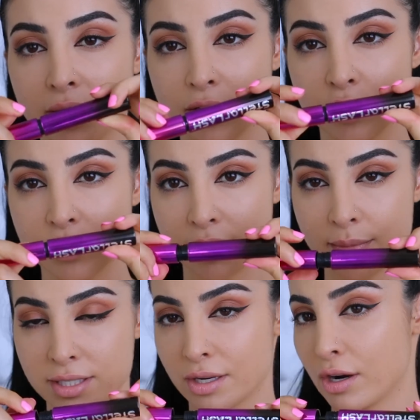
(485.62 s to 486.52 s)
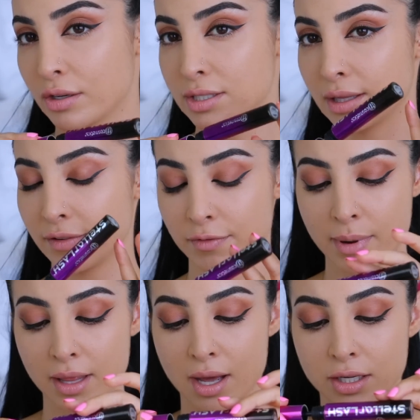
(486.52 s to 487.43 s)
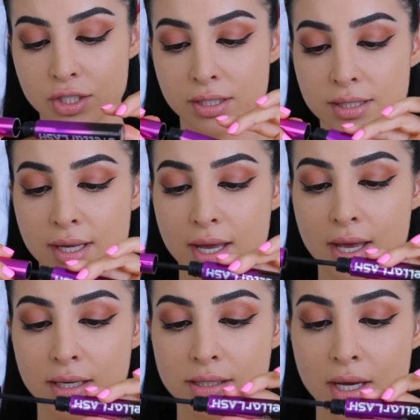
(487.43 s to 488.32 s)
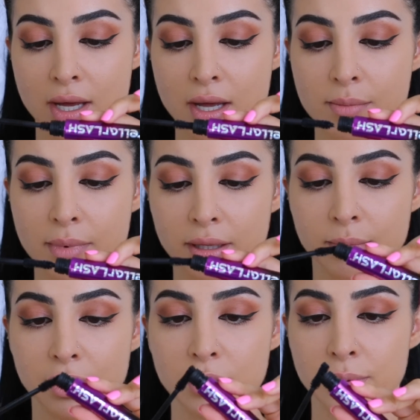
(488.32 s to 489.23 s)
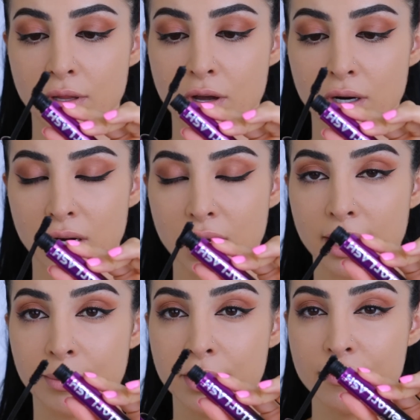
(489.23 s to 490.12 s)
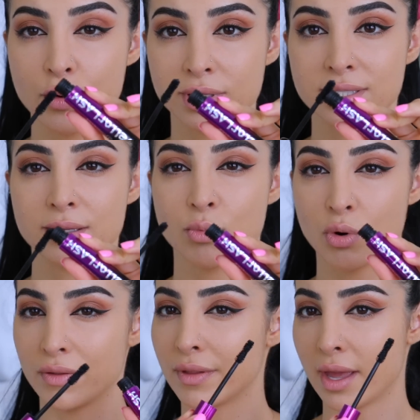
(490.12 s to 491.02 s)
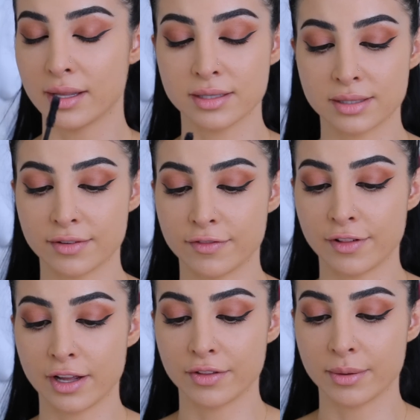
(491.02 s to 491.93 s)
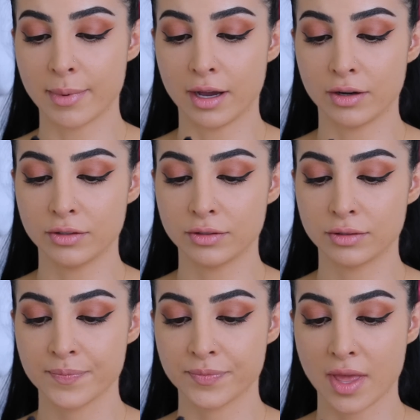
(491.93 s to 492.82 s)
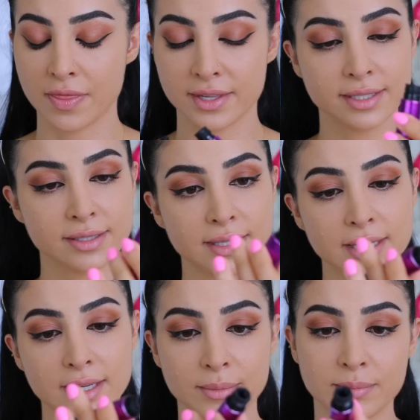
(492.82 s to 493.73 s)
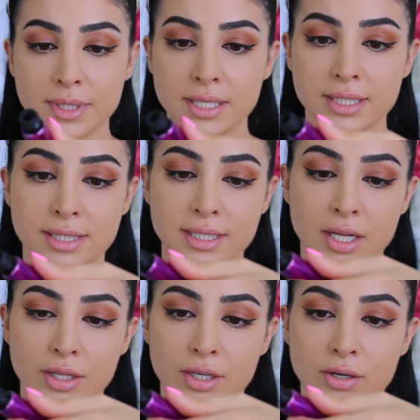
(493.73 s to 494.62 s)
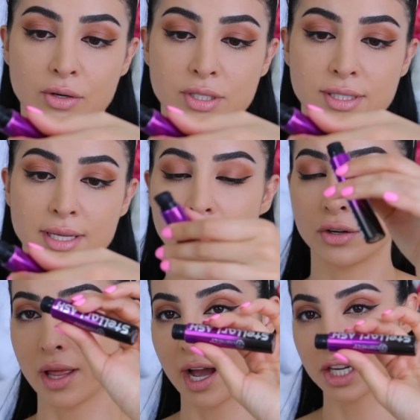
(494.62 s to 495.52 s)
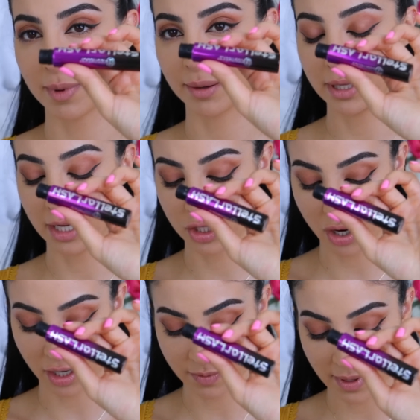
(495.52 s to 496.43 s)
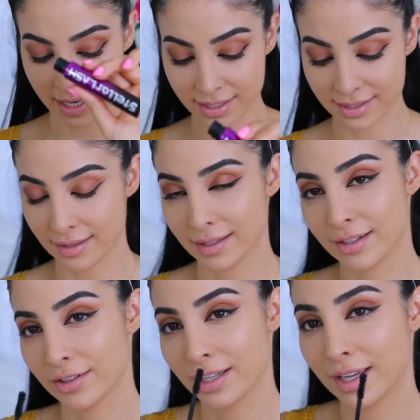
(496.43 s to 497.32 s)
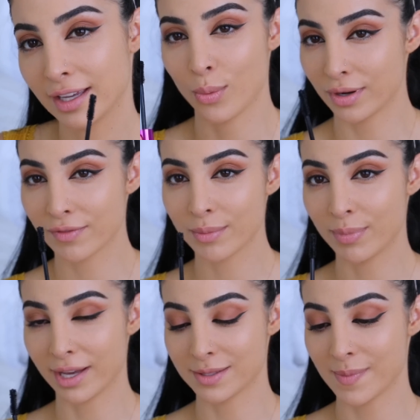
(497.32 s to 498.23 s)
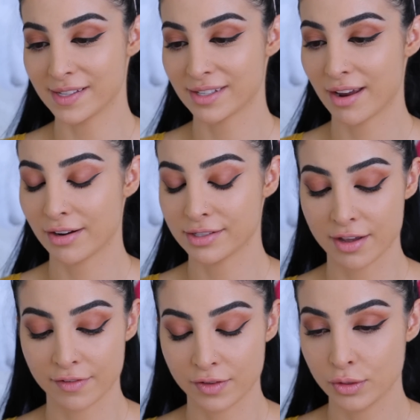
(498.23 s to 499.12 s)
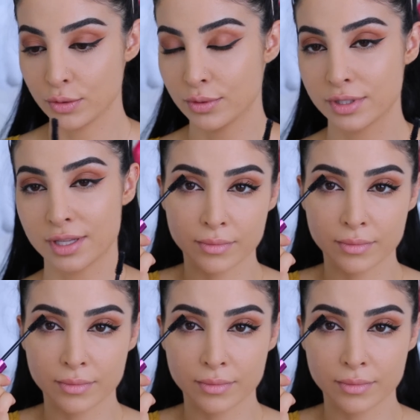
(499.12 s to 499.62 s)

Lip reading: gonna use some mascara to lift my lashes and make them a little bit longer, and I'm gonna focus it more on the ends to flare them out. And this is the B Stellar or Stellar Lash by BH Cosmetics. Literally one of the best mascaras I've used.